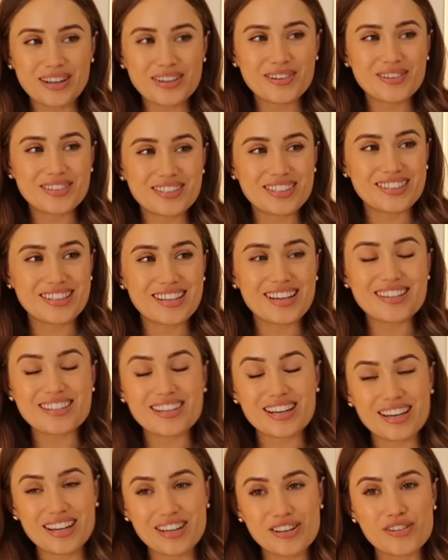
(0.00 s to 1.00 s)
I ordered this,
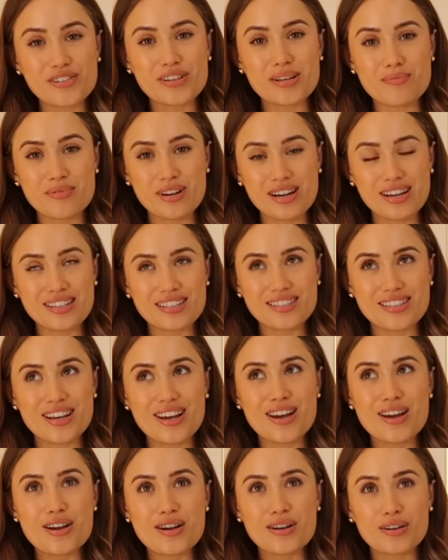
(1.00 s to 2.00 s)
I literally pressed
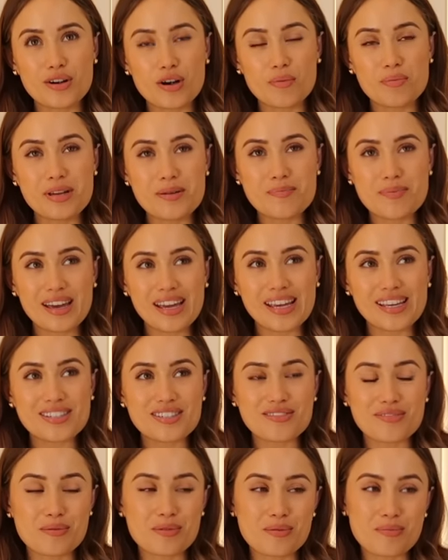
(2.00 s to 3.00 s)
copy and
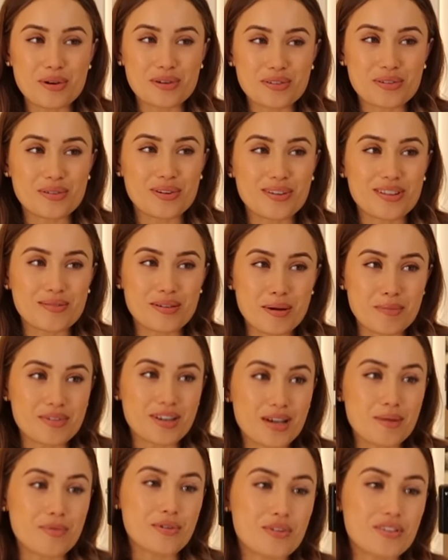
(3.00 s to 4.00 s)
paste from the model on the
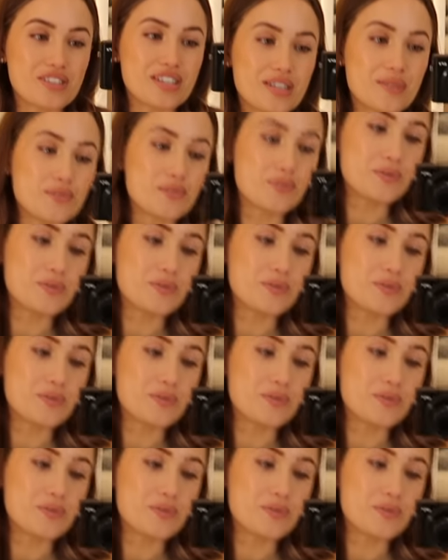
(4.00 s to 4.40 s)
website, because she was